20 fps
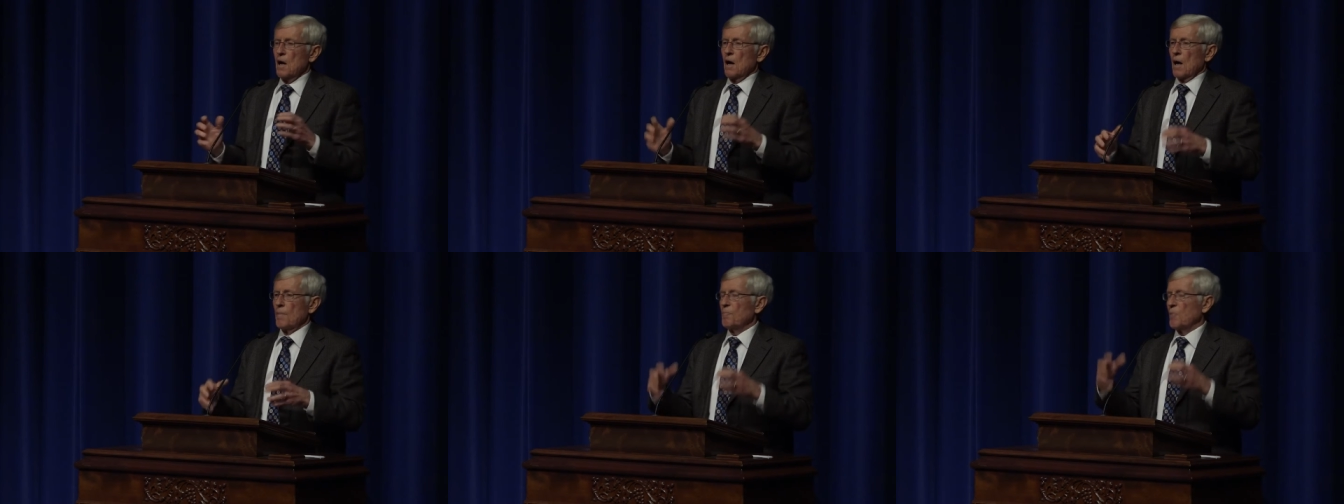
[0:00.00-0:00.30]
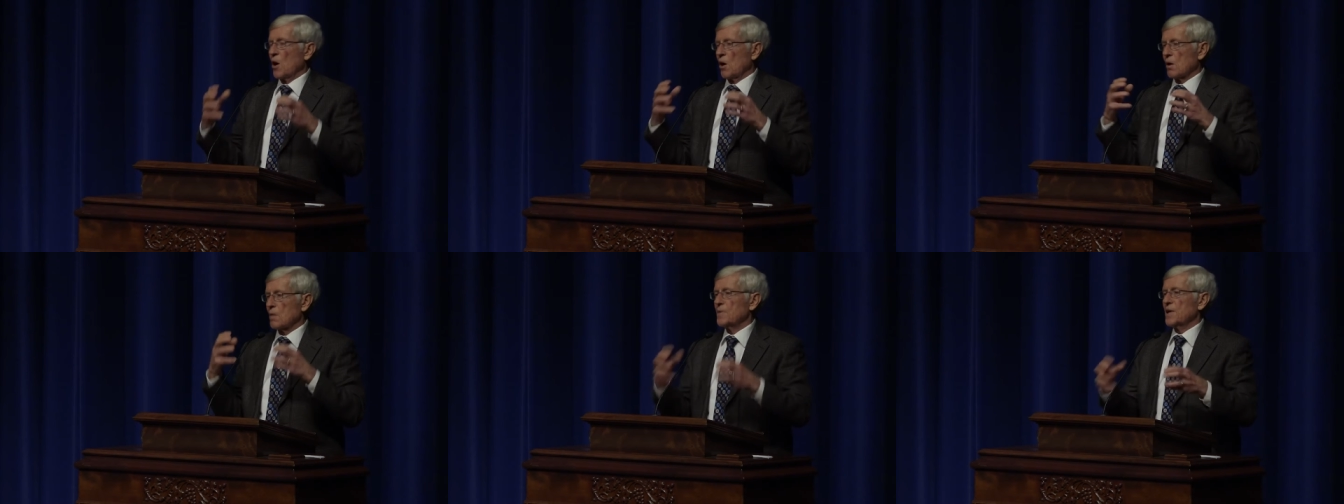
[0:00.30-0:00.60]
a
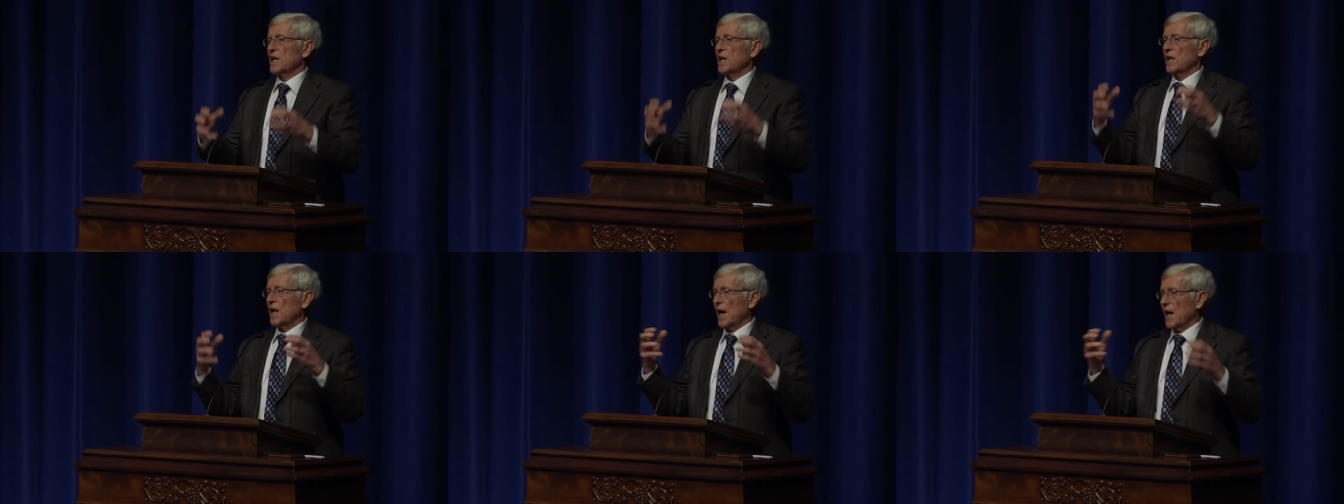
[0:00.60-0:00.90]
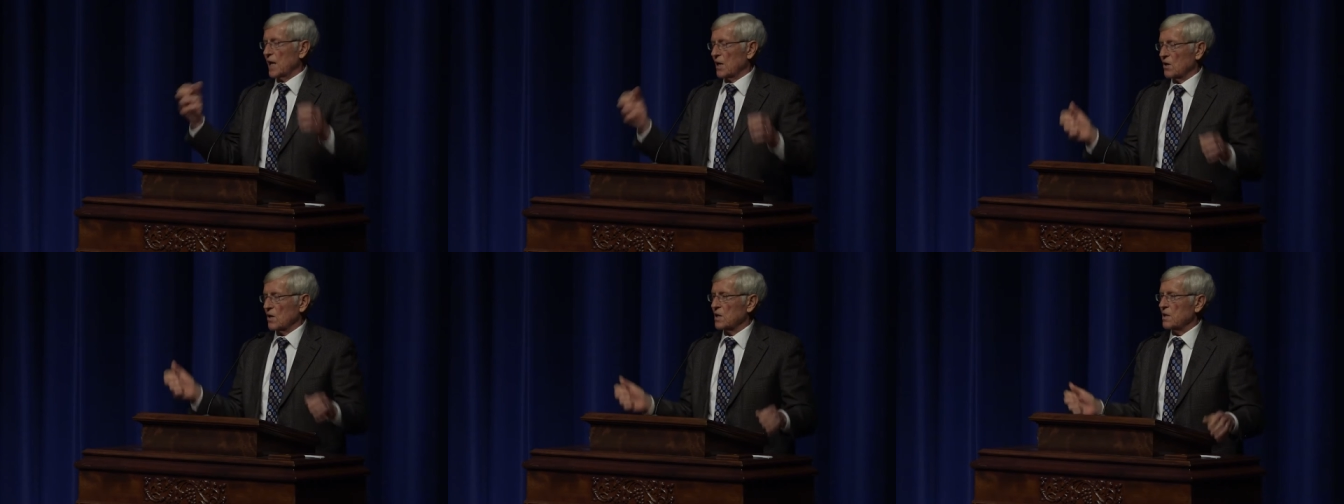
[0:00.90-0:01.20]
permanent
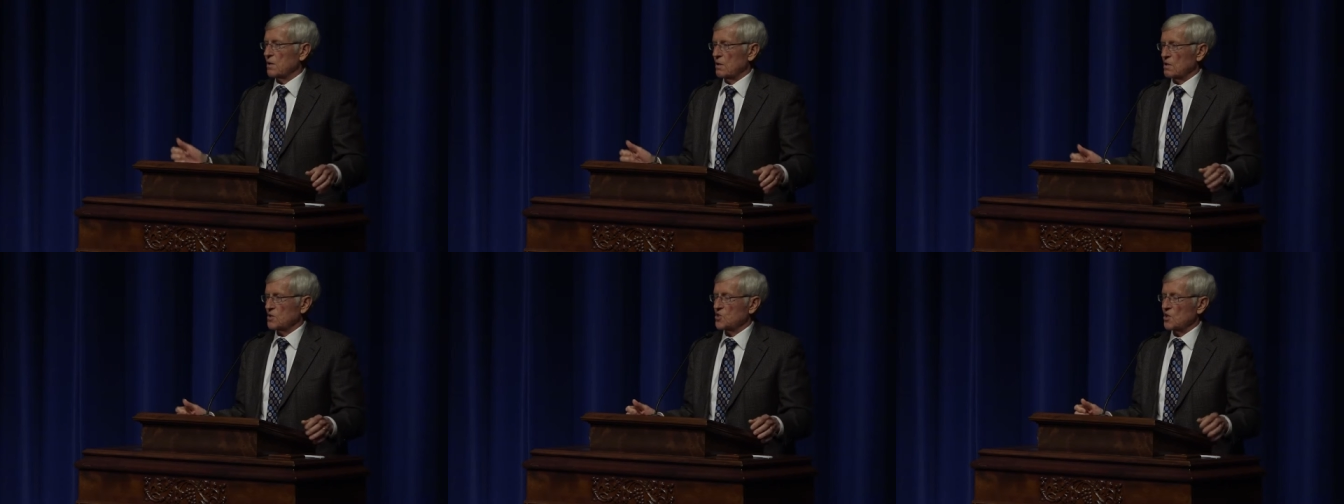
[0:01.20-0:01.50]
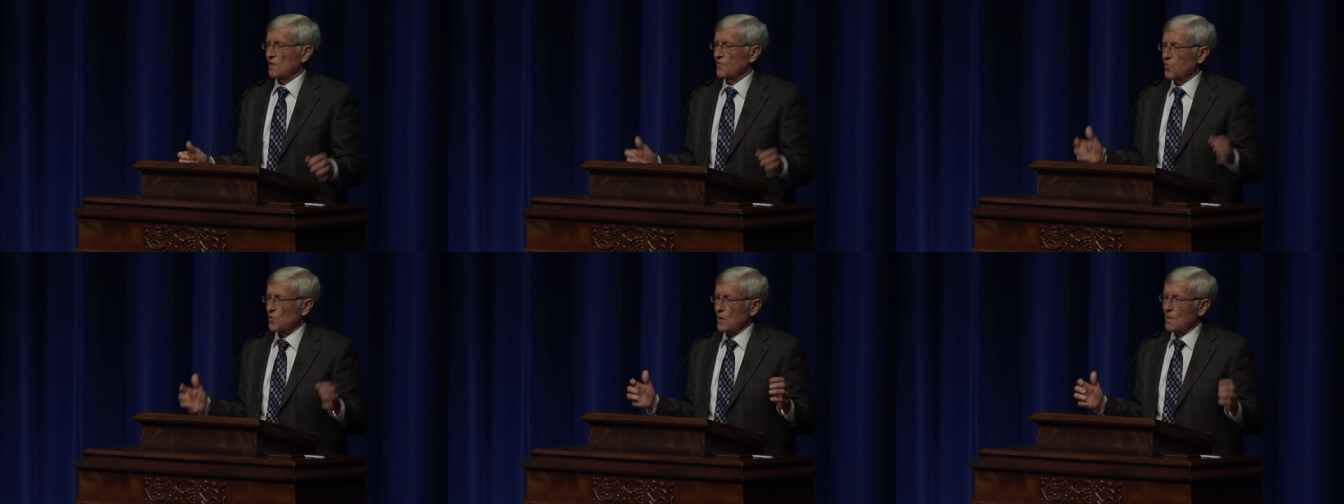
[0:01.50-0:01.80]

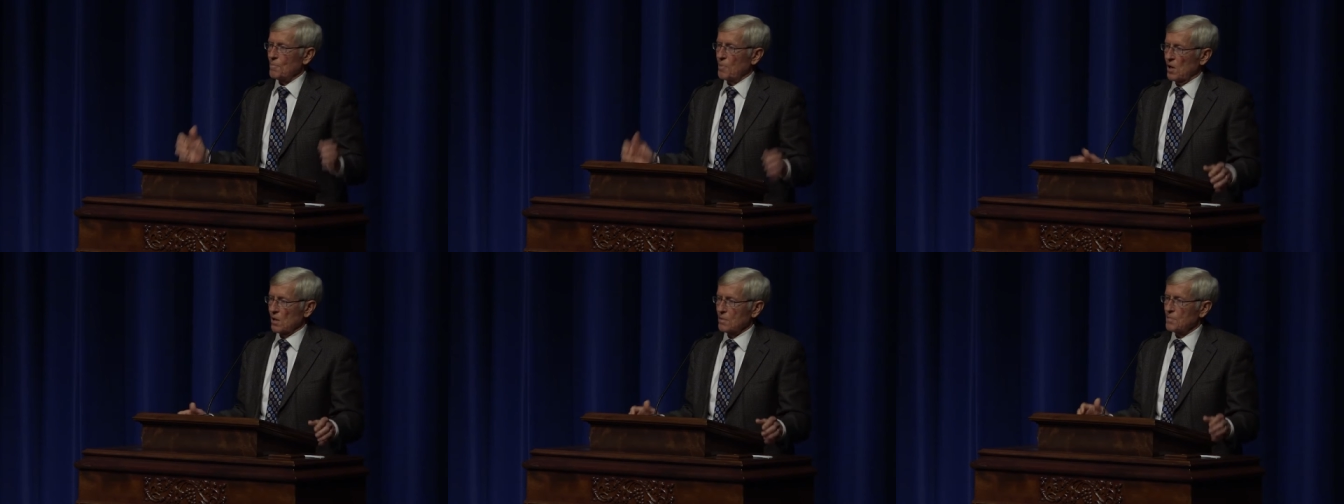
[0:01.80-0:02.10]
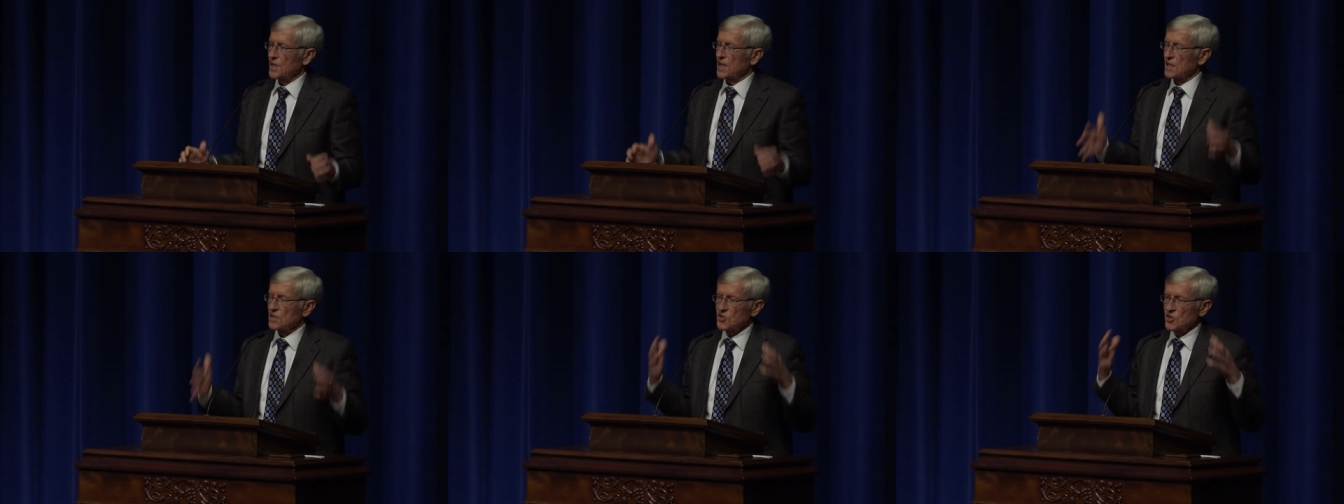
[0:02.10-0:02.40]
agriculture for a
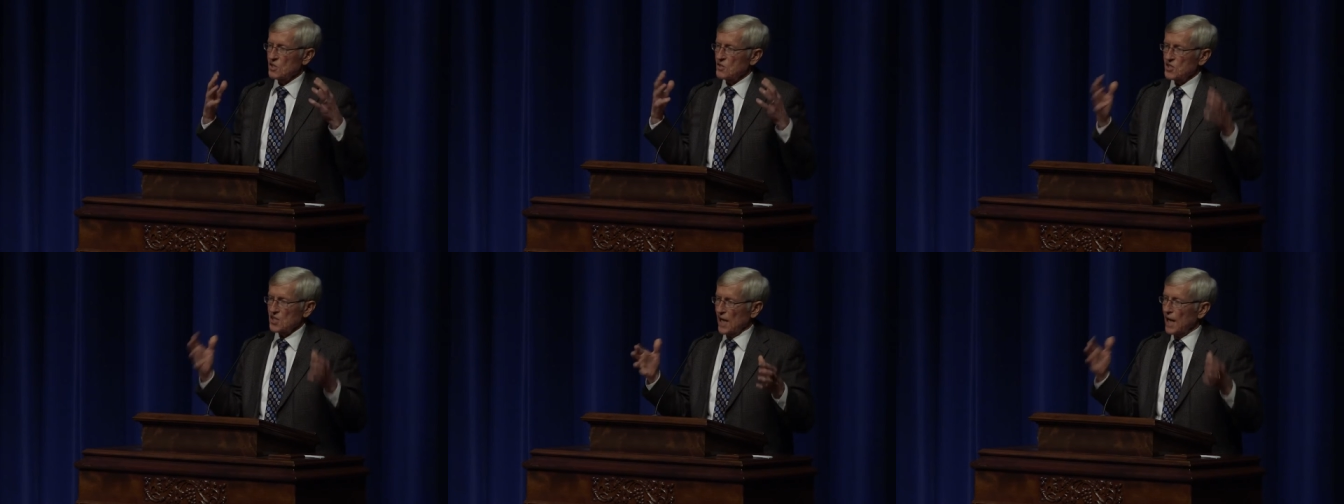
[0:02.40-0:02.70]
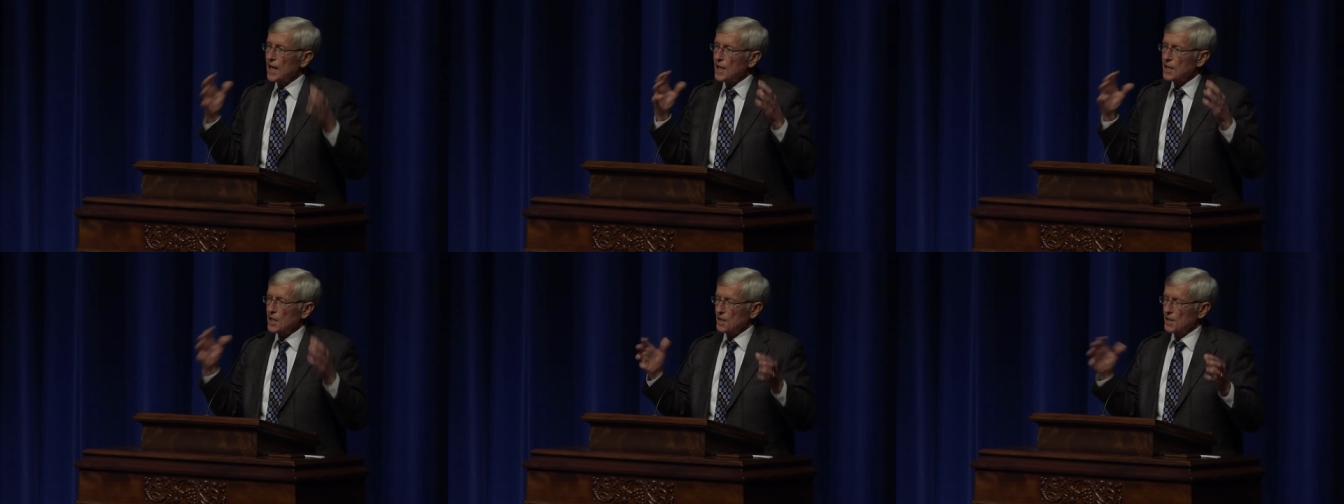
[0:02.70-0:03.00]
permanent
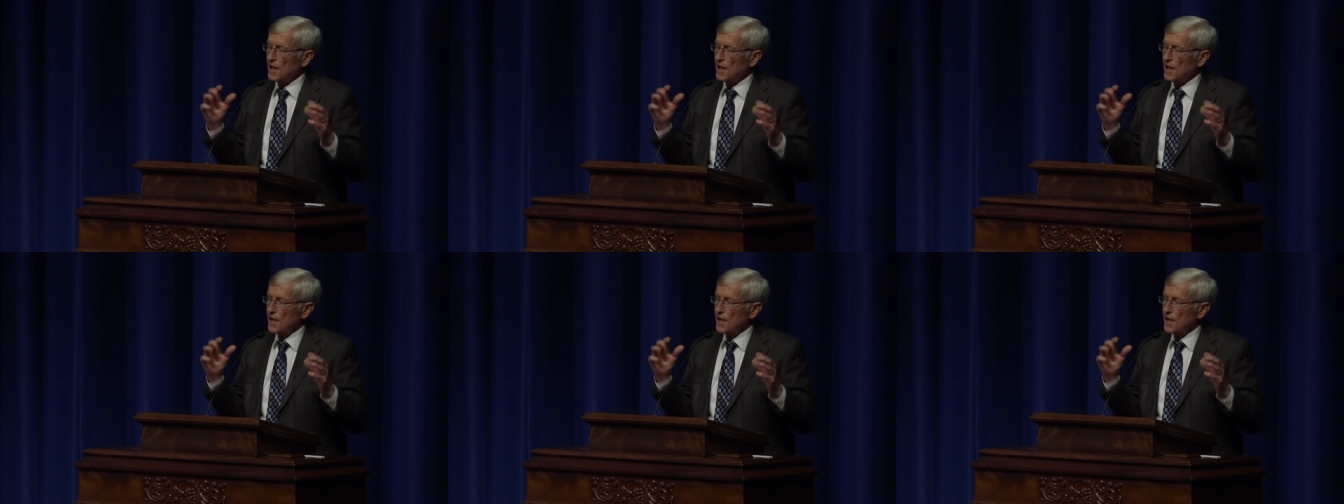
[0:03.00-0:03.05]
society.